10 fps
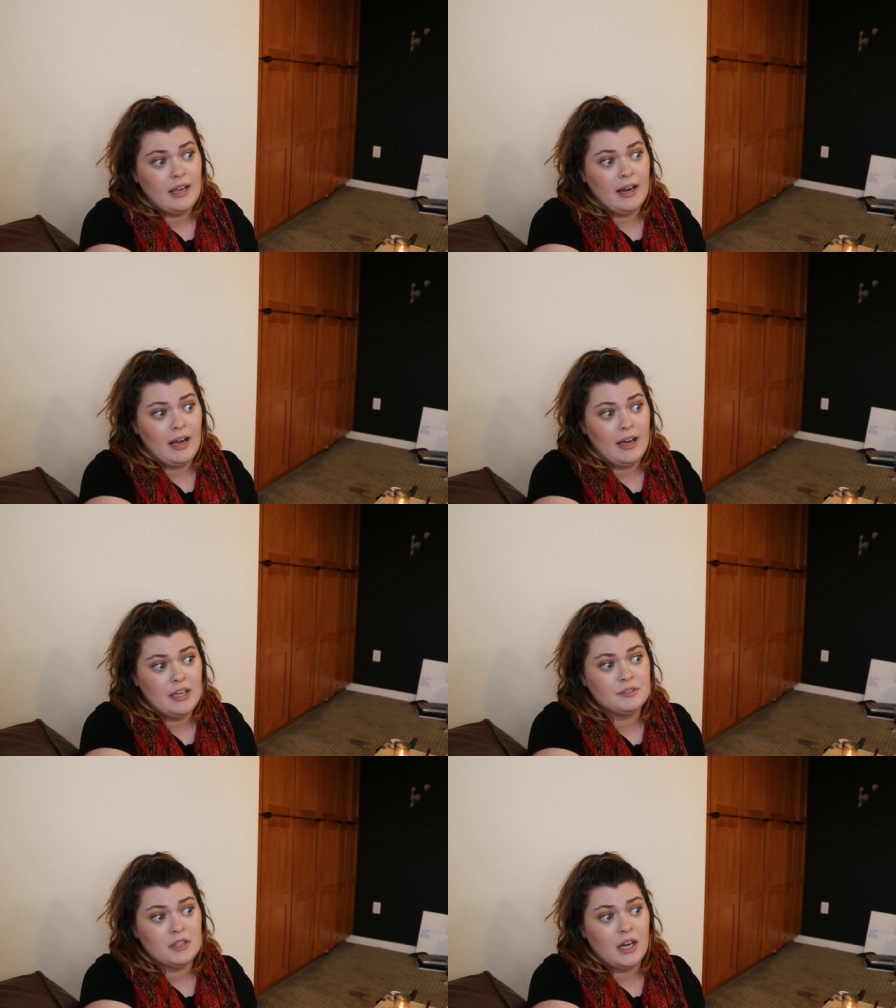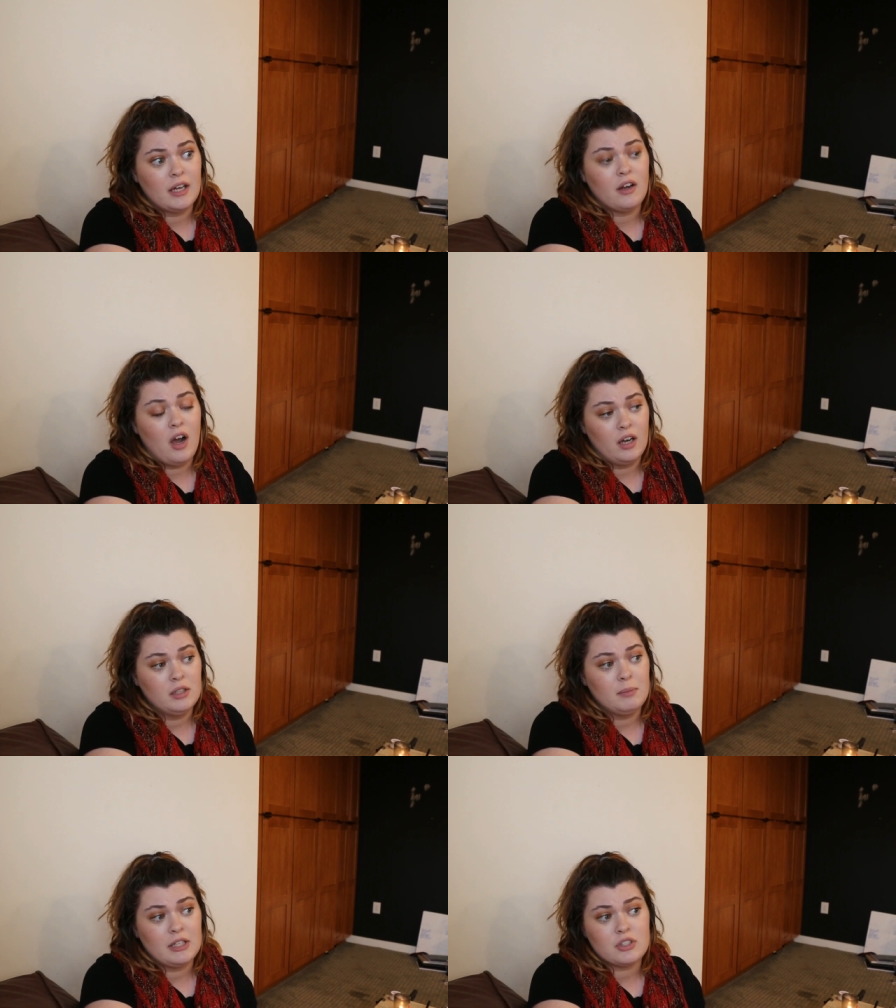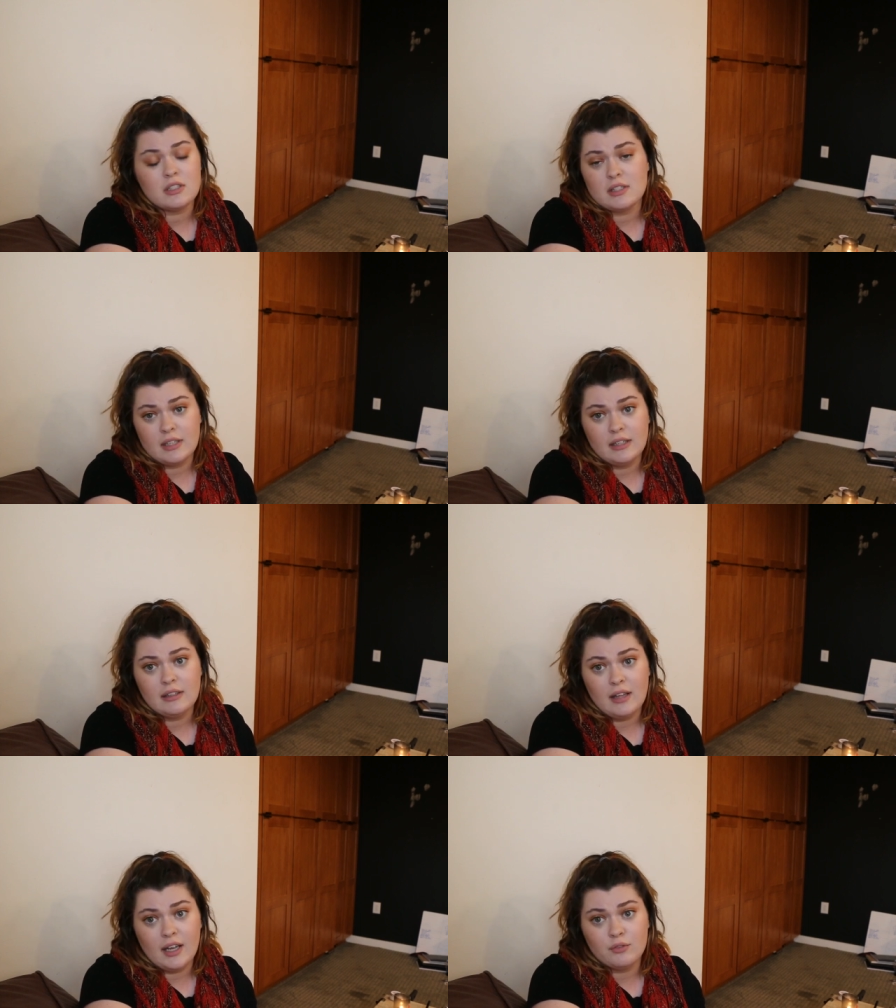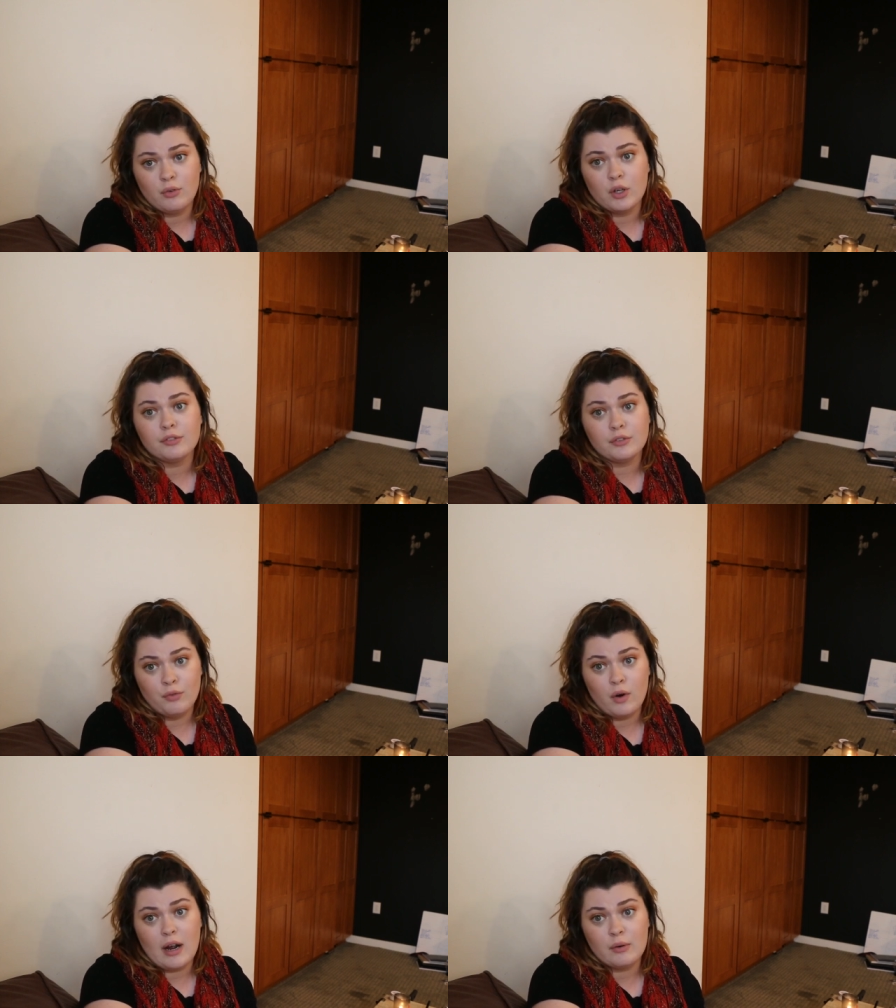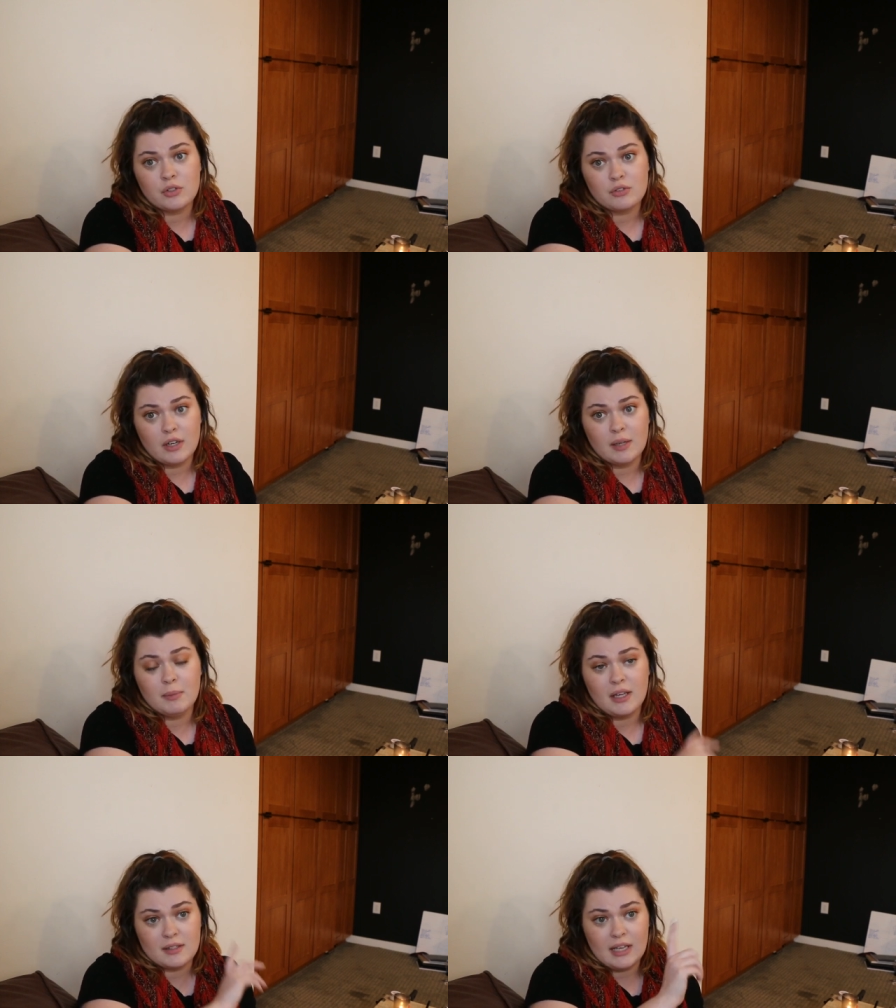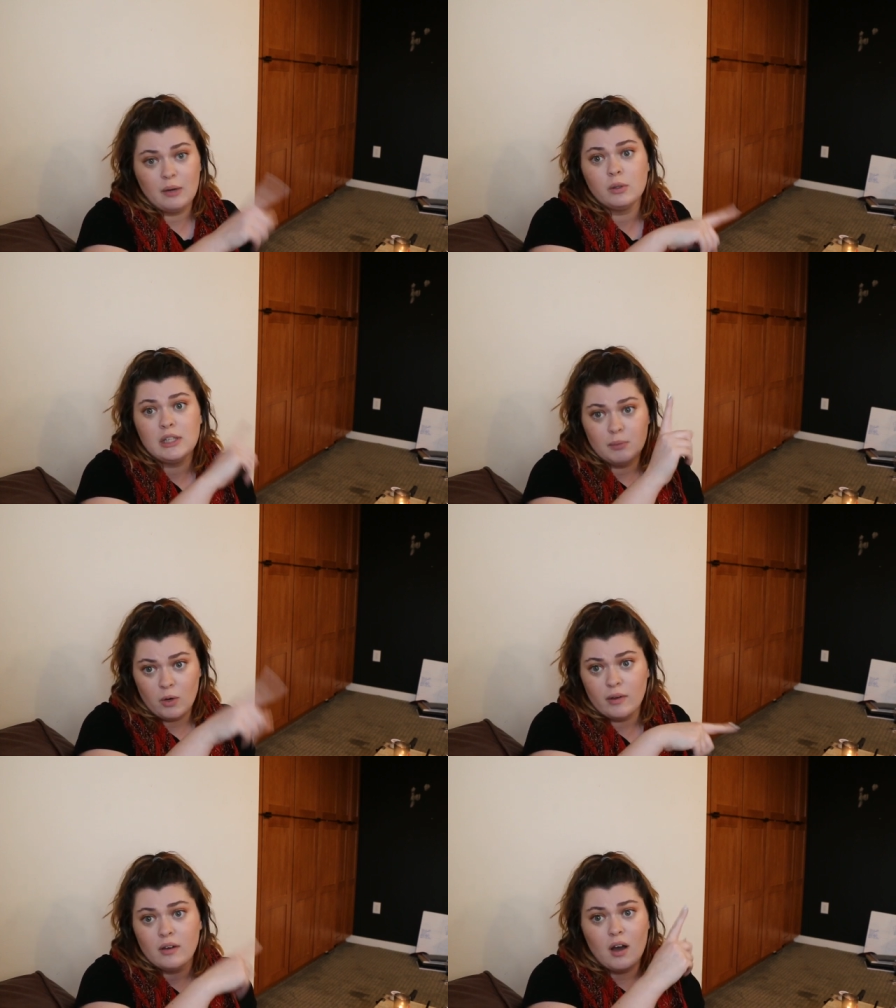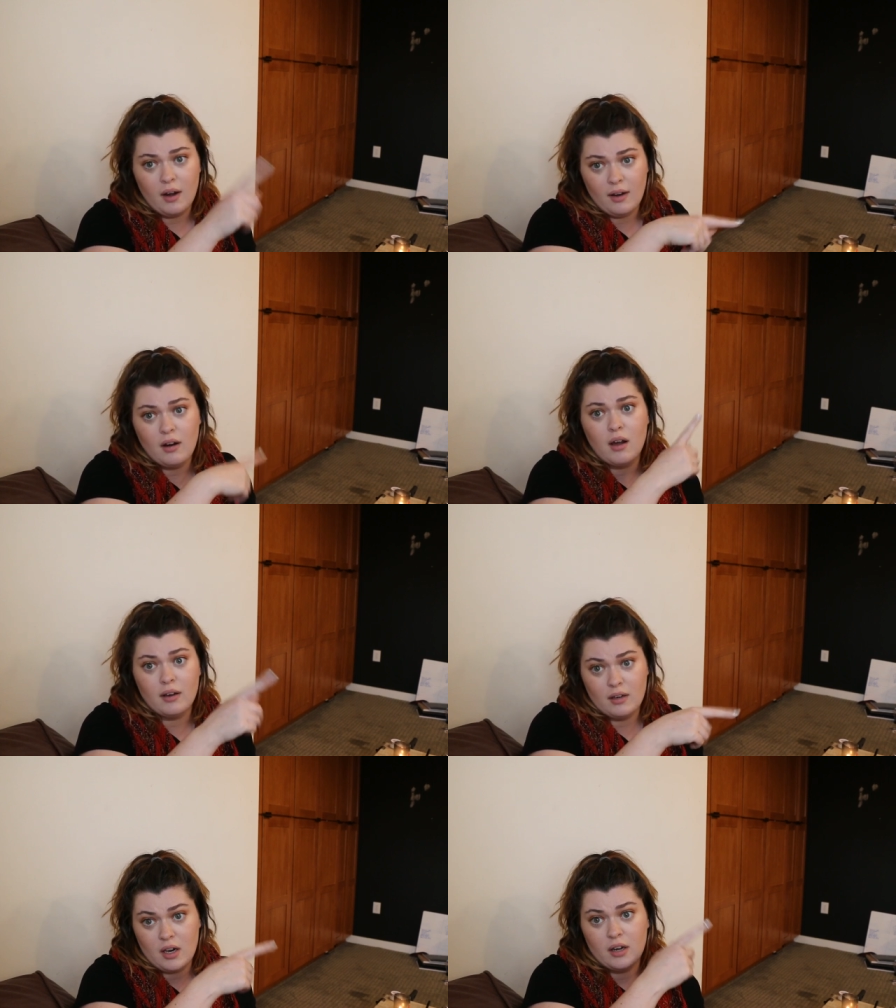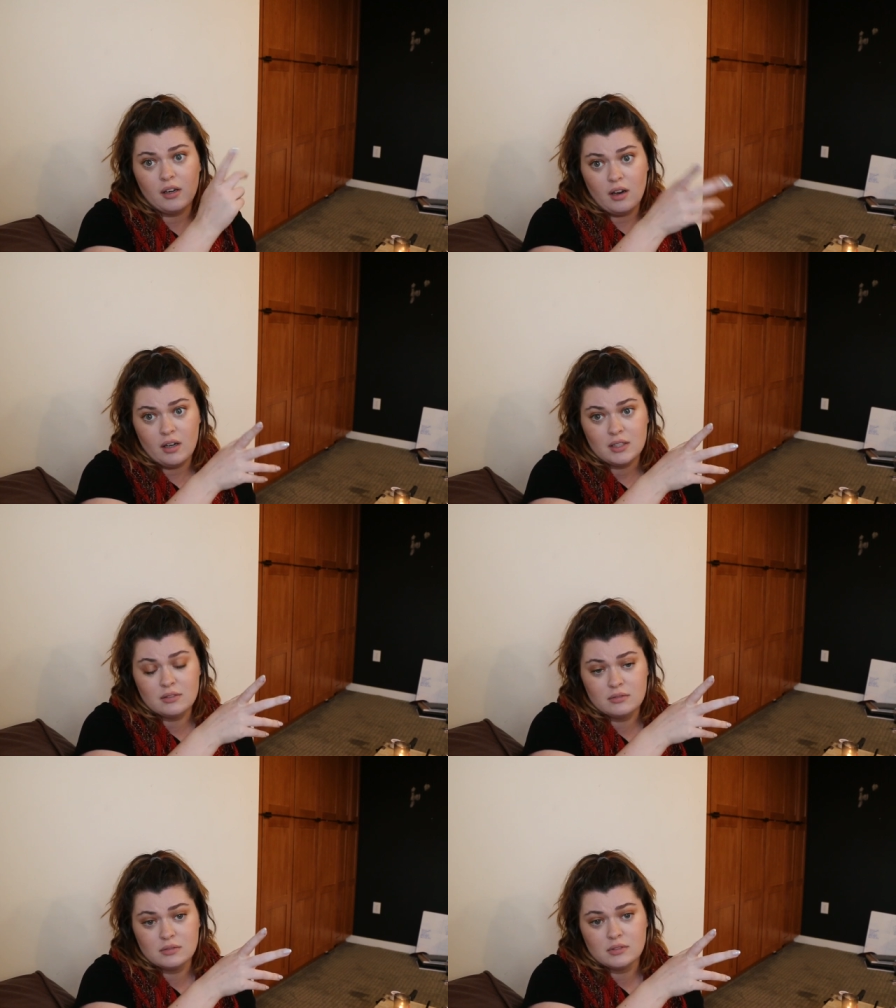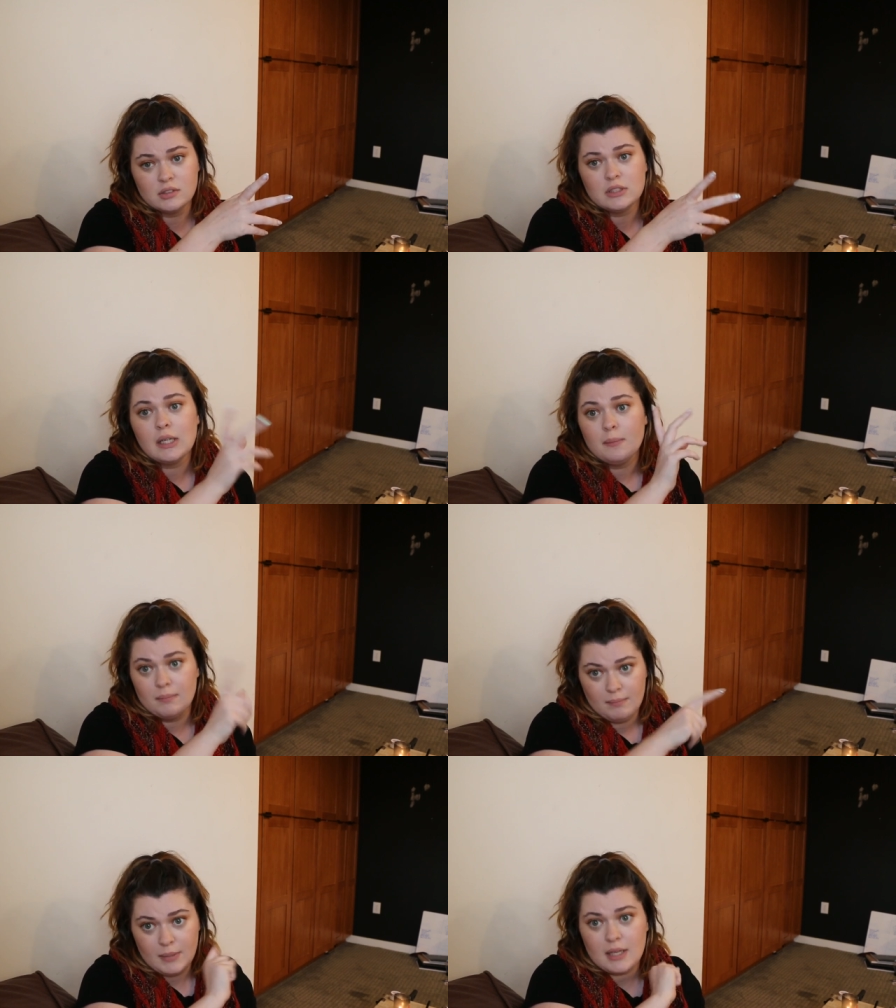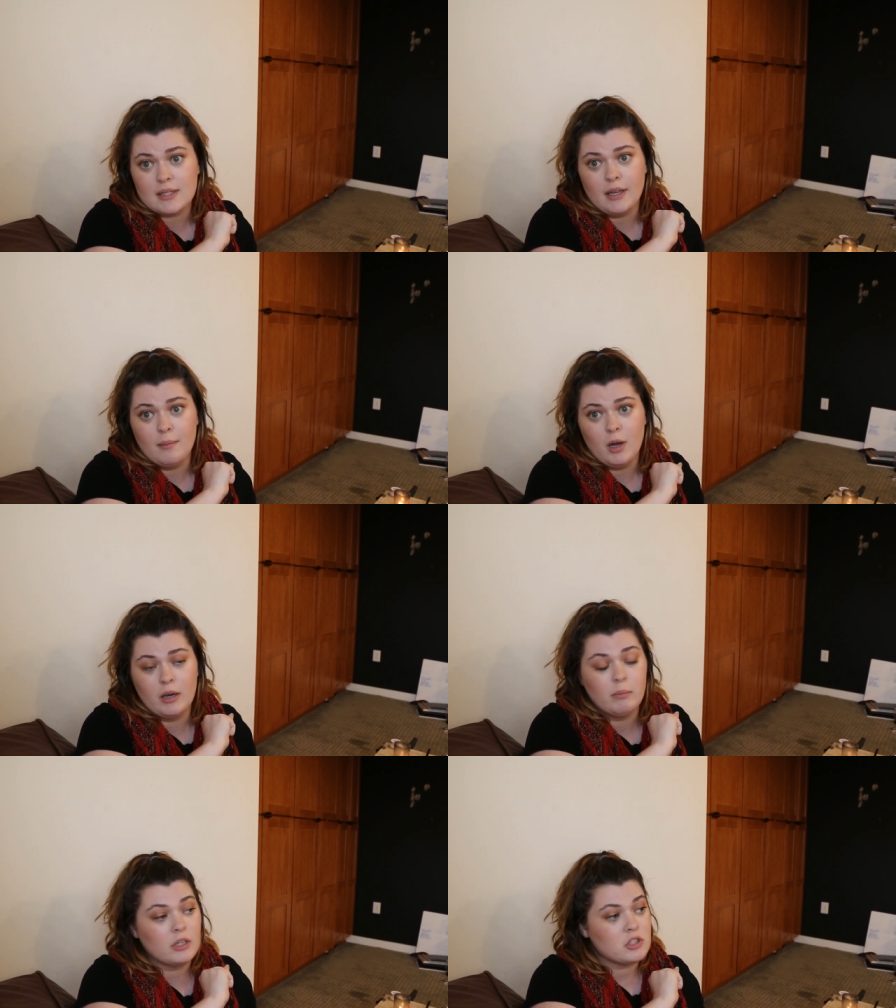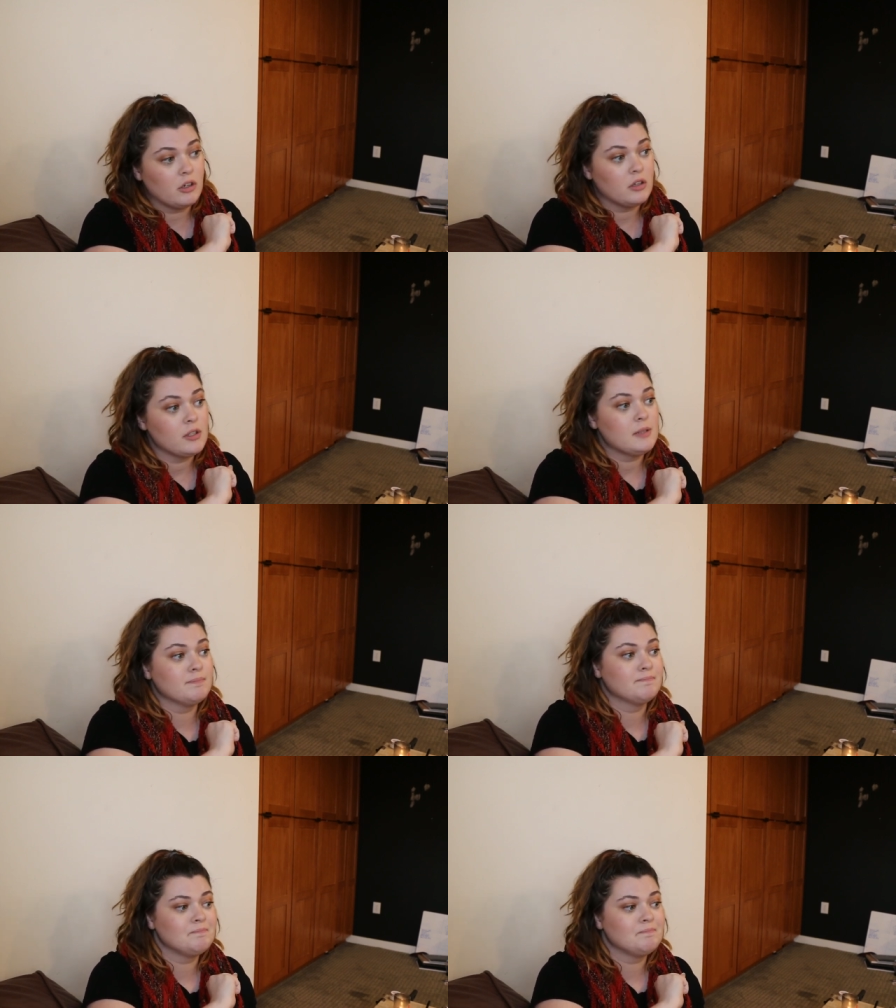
and I've got Haunted Mansion to stand in line for 4 hours straight, because I will keep going on and on and on and on, because I am a Haunted Mansion girly.